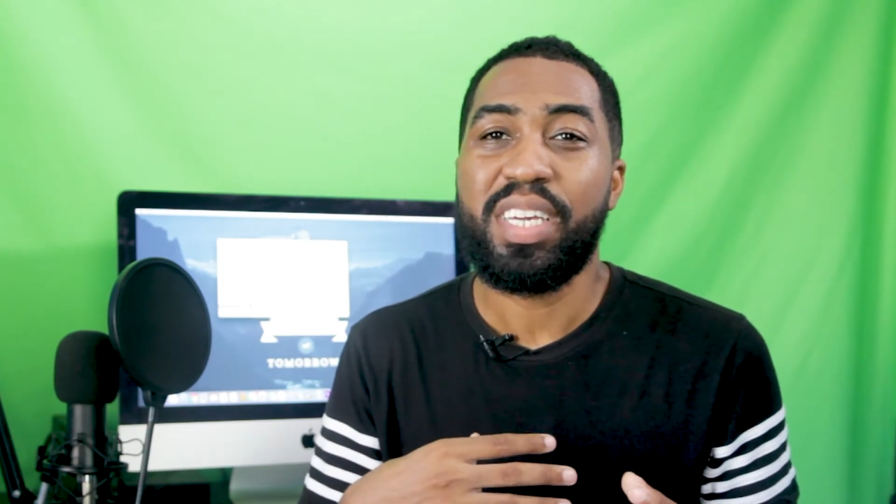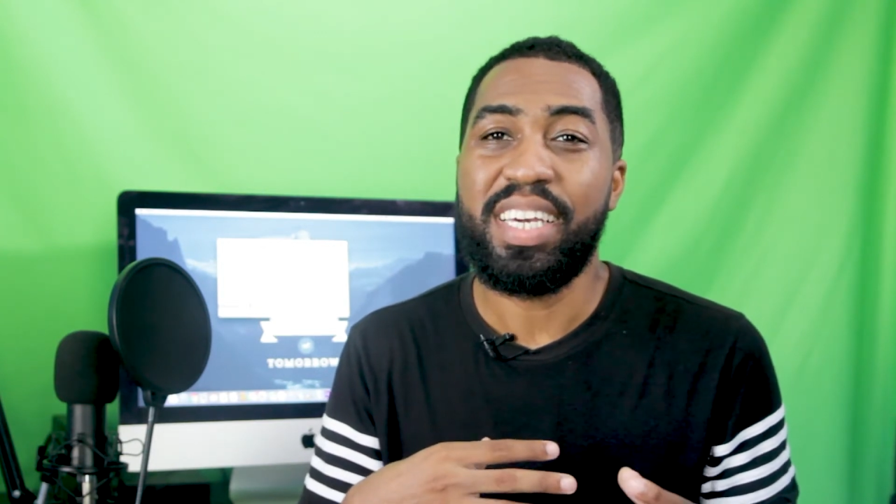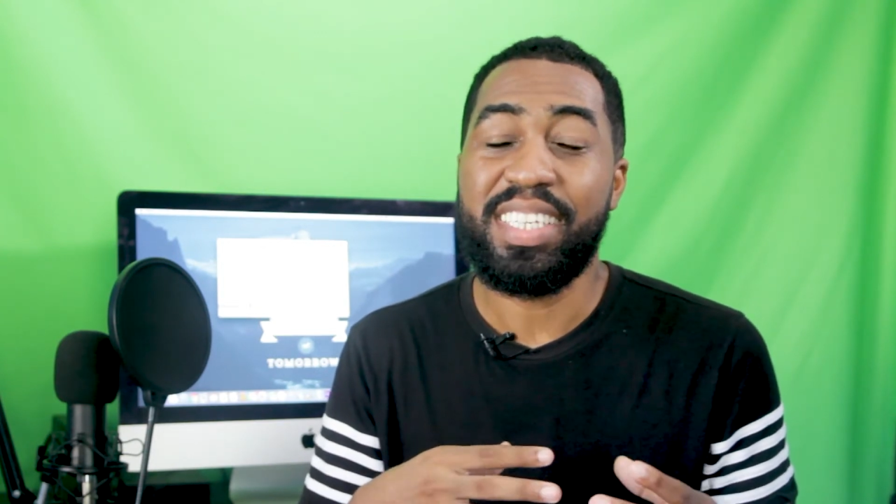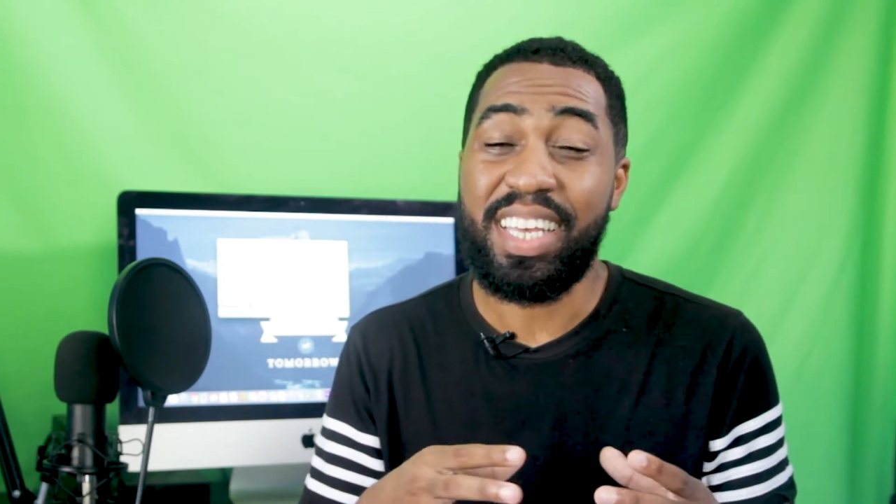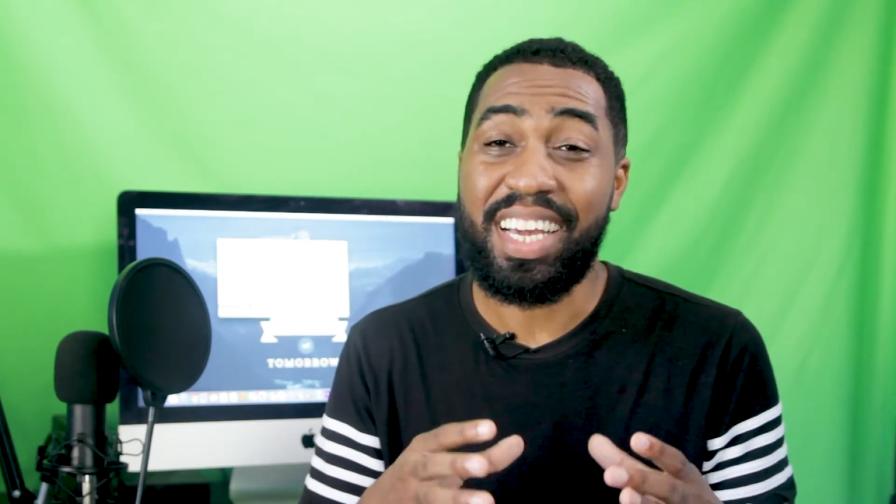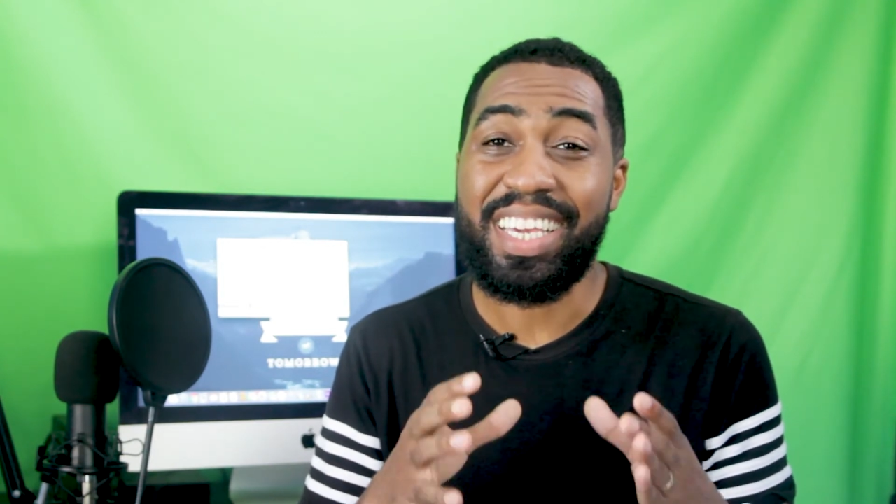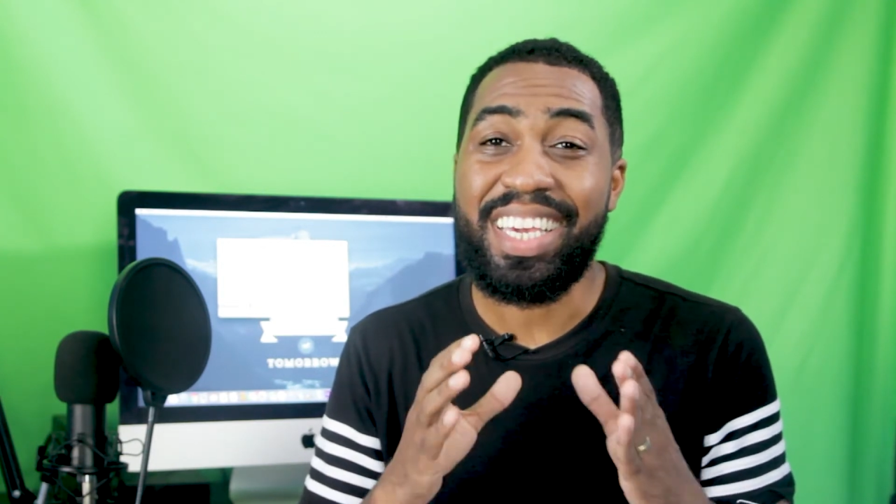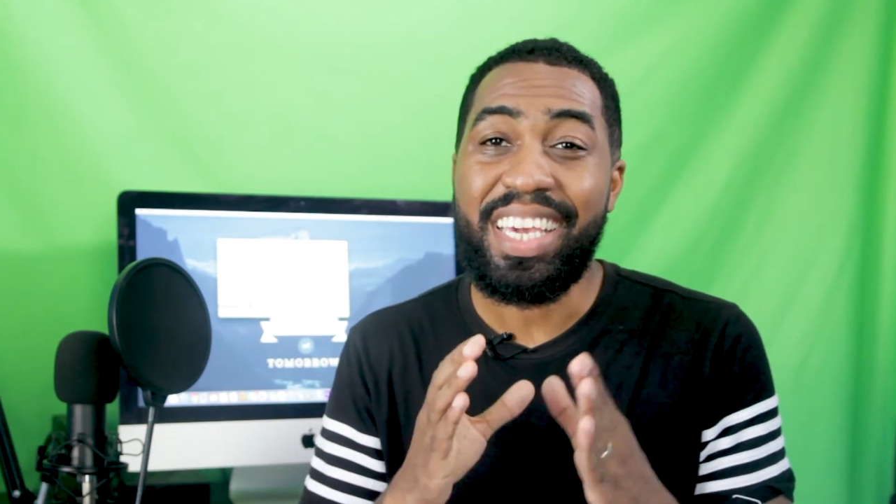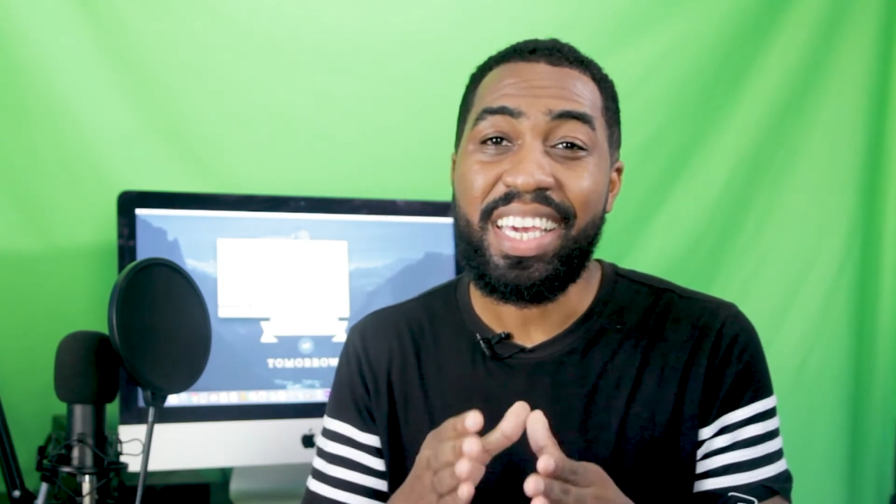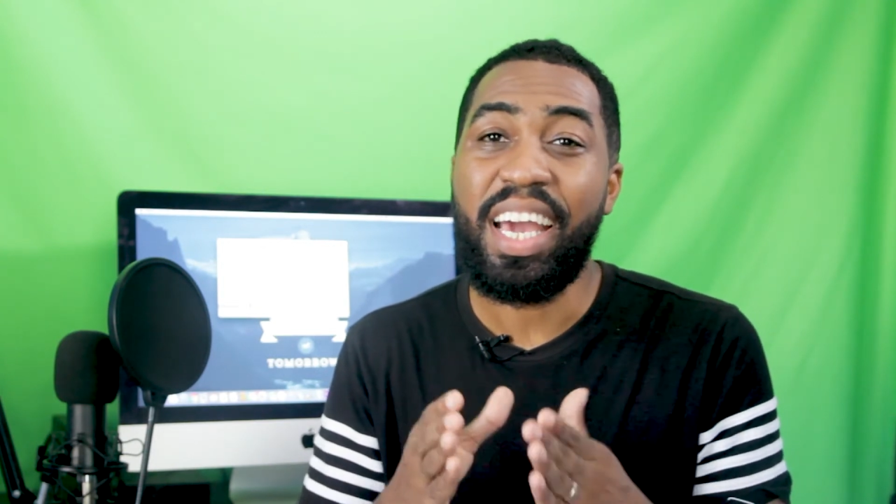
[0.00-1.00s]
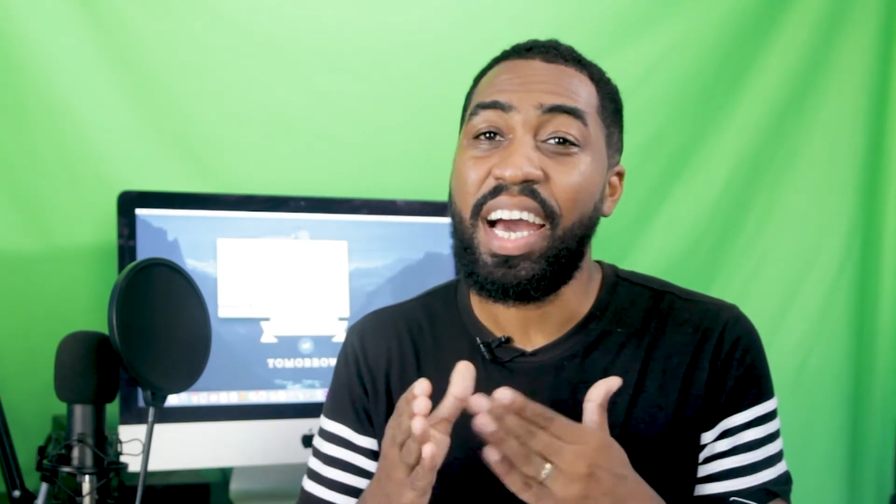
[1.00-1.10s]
is a key